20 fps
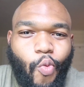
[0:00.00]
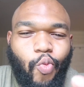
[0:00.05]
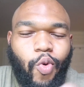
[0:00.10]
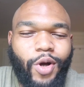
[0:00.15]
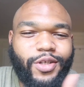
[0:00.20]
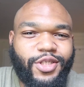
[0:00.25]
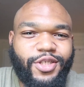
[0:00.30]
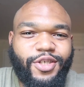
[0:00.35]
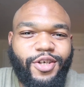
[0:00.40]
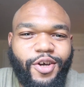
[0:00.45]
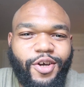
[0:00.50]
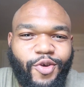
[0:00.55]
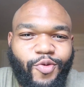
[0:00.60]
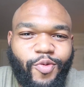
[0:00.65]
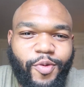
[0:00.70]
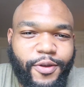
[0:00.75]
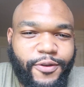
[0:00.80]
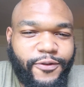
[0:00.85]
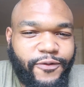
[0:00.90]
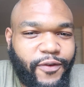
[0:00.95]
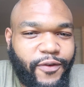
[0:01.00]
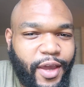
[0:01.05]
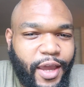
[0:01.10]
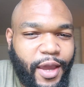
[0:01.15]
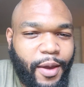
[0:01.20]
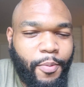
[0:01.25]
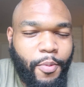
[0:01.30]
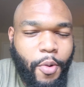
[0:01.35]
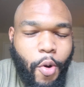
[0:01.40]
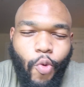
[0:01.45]
What's good, Grizz
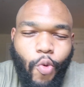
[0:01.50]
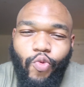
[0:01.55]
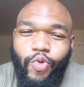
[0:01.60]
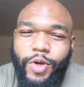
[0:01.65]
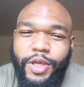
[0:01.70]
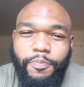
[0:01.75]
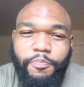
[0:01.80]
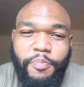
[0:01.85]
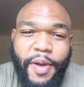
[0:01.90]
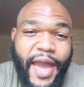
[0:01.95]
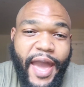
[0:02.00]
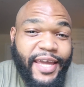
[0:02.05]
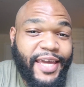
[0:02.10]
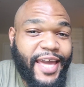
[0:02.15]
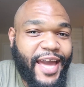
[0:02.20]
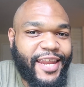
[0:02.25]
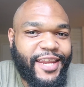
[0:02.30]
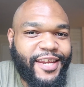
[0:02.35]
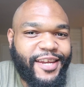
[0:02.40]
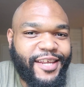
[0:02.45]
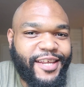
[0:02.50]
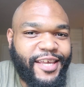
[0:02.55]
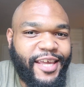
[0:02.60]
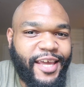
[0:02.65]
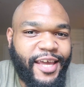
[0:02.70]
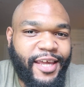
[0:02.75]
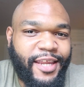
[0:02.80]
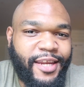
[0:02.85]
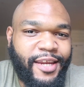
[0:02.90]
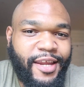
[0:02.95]
fam? We back at it
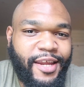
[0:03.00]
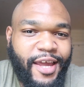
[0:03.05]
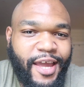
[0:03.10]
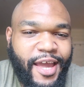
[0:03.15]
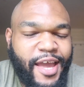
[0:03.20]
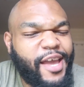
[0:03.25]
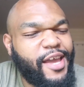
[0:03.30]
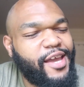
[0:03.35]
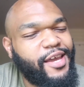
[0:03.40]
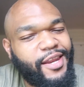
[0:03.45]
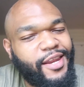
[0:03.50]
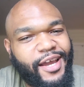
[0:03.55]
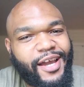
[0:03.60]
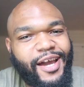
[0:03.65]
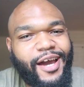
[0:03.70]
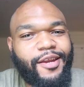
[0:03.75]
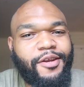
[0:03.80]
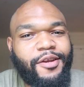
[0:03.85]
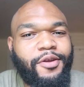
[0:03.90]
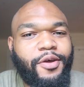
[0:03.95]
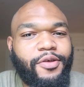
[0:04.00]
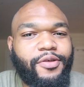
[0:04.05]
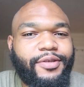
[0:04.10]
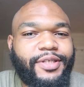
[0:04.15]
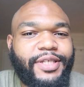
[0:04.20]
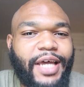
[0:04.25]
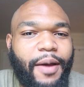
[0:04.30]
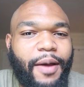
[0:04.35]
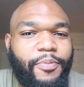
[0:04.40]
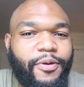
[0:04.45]
again, and I got another
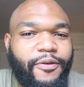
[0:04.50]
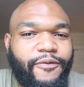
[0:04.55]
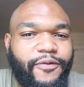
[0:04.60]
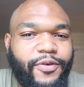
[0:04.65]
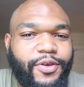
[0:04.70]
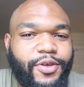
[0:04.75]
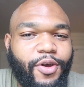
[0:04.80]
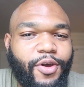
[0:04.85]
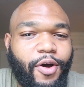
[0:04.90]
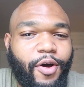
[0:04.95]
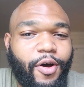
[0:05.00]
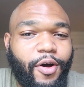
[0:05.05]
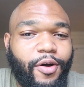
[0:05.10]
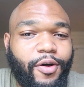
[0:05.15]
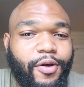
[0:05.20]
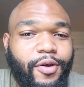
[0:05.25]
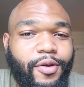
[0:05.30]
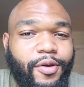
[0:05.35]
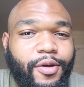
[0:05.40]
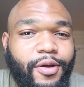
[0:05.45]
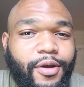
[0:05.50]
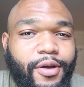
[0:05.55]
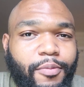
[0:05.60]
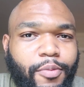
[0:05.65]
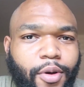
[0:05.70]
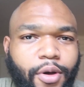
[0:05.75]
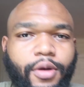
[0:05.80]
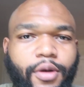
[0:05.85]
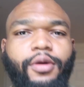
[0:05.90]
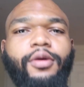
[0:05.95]
topic for y'all.
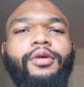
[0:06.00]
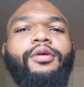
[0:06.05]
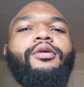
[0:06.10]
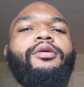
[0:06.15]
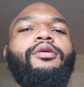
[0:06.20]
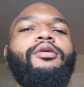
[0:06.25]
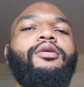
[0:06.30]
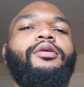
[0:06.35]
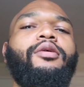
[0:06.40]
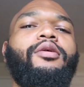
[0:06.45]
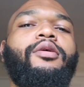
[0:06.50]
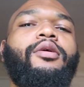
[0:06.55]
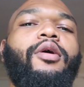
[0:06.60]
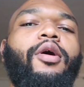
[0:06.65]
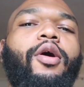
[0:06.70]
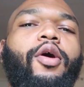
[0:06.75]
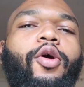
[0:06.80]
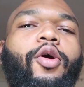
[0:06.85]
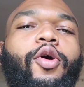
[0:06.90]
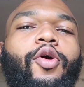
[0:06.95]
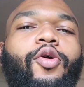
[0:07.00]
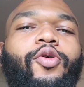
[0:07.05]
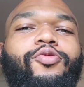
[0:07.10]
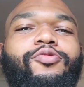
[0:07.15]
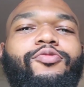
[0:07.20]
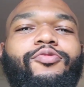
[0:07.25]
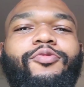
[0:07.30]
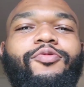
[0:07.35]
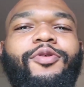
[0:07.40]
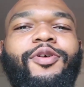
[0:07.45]
But,
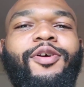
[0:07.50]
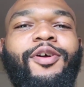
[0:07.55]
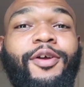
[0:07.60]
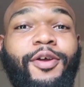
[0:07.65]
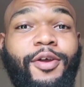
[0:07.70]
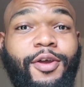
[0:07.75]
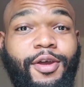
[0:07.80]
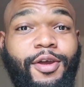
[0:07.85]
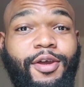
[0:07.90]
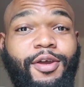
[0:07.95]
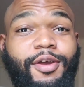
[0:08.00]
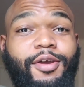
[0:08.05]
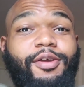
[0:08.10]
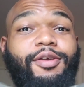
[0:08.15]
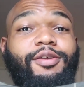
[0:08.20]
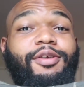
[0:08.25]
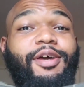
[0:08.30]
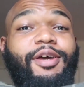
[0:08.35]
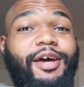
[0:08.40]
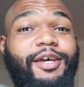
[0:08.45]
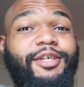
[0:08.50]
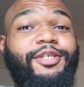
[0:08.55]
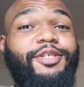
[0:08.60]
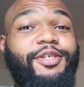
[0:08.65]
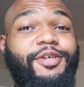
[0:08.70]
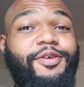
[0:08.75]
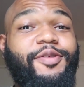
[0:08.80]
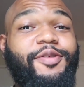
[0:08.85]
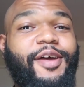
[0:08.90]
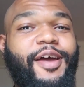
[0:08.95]
oh, y'all
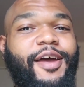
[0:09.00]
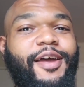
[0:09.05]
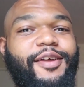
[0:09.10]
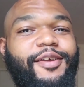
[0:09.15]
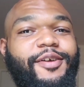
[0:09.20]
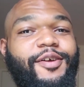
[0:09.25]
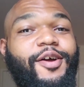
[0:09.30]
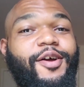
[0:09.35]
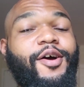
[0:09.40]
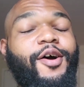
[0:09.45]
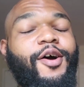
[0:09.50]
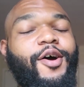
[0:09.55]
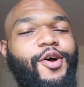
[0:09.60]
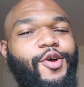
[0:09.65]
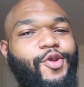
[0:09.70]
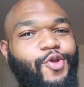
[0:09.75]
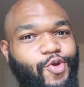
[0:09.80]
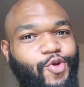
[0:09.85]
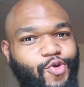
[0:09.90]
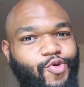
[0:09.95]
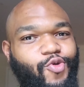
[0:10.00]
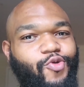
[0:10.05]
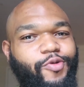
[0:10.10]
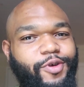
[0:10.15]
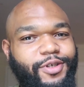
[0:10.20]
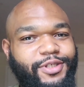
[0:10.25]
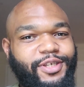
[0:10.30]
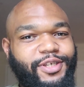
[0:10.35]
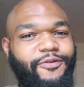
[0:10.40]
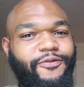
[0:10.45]
see that? New
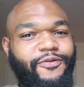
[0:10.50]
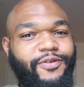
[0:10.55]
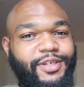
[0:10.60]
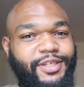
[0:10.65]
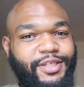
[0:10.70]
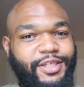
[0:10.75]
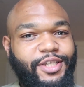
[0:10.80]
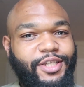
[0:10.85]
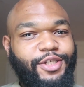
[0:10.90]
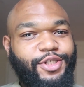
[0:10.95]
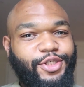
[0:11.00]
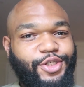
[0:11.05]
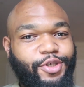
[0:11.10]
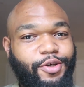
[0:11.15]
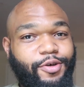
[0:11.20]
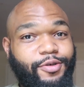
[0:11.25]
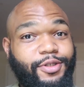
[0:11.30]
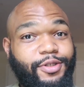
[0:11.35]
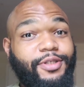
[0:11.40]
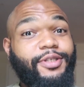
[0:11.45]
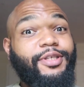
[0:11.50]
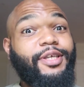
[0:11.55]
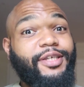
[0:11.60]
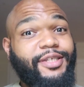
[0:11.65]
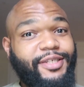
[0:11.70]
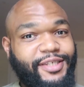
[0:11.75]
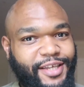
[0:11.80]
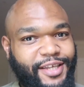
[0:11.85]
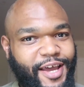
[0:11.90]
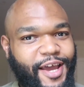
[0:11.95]
Grizzly Physique shirts
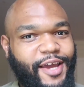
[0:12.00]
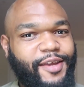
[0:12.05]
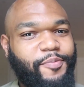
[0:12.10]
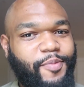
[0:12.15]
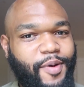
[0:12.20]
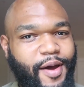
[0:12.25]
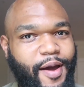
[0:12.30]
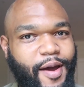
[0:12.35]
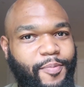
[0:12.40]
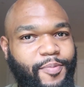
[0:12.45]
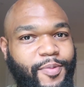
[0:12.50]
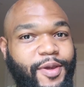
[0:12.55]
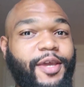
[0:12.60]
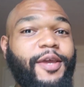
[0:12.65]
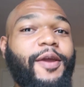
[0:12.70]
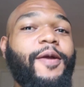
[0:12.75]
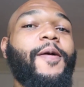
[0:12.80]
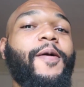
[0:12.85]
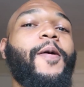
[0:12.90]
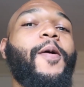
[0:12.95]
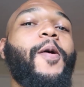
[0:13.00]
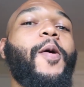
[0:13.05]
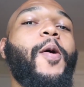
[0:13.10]
designed by me.